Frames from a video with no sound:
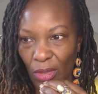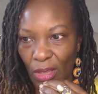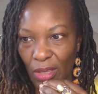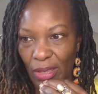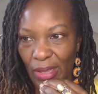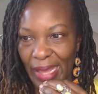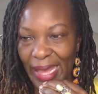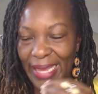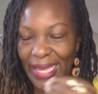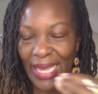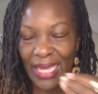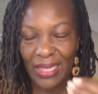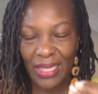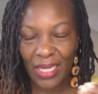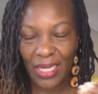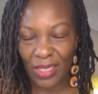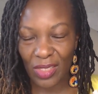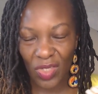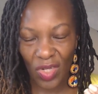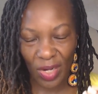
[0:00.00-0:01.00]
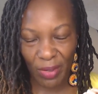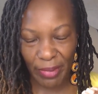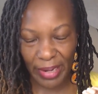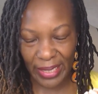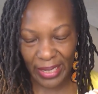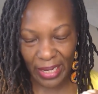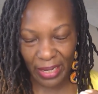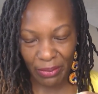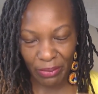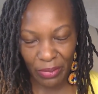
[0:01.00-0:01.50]
I can't think of the term right
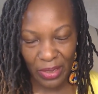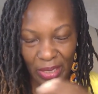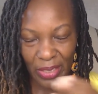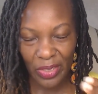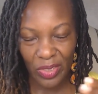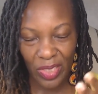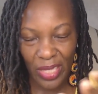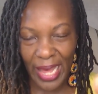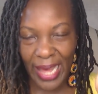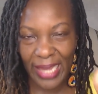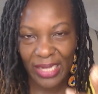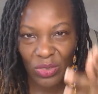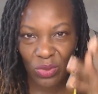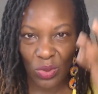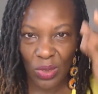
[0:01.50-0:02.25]
now, but there's an actual